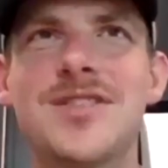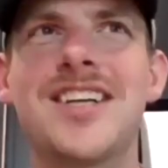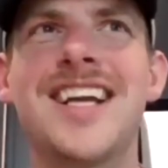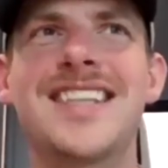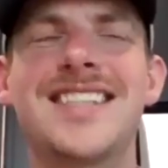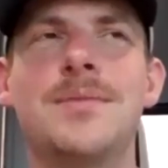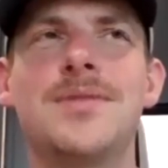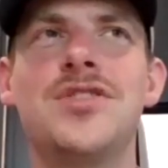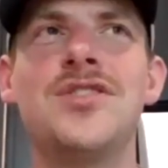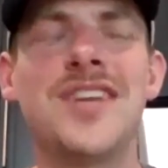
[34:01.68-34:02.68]
story next time
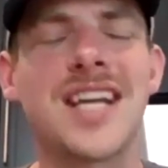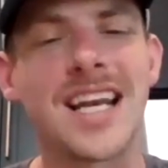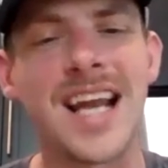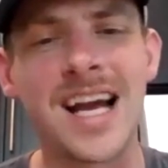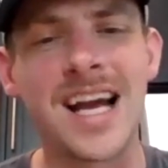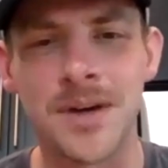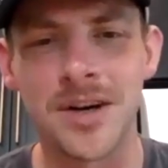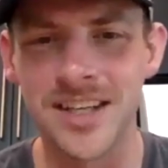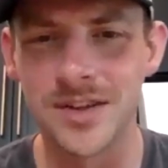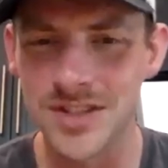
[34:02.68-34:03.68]
too. You've had a lot of
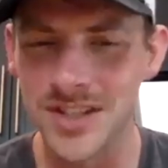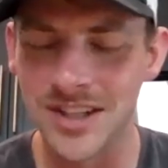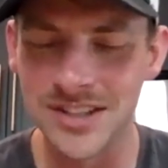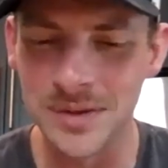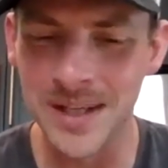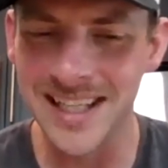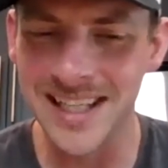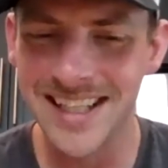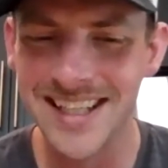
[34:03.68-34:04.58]
bald eagles along the way.